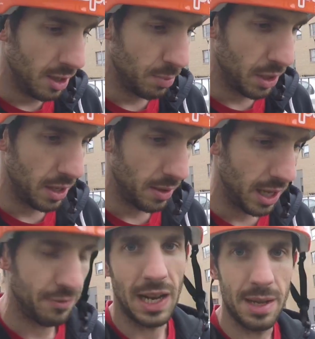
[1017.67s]
But
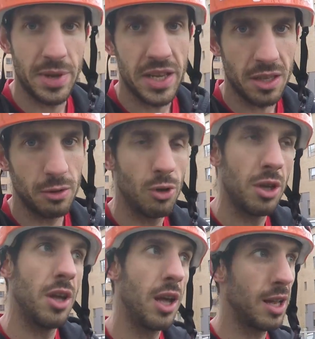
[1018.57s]
if you're like me, you
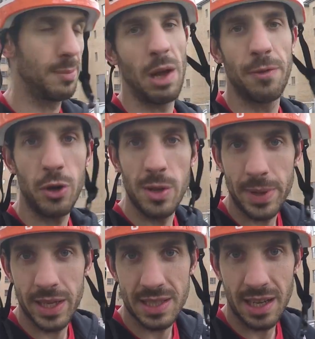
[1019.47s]
run about
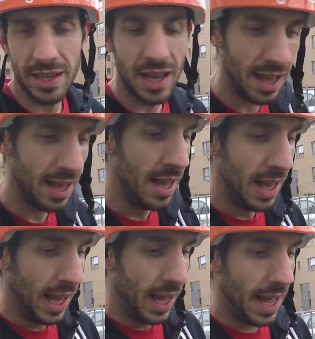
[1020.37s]
40 psi,
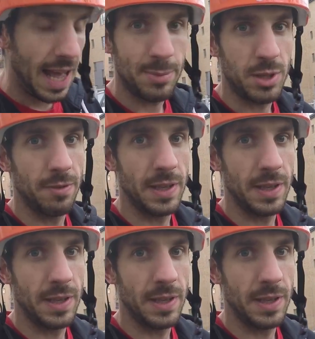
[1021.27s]
absolutely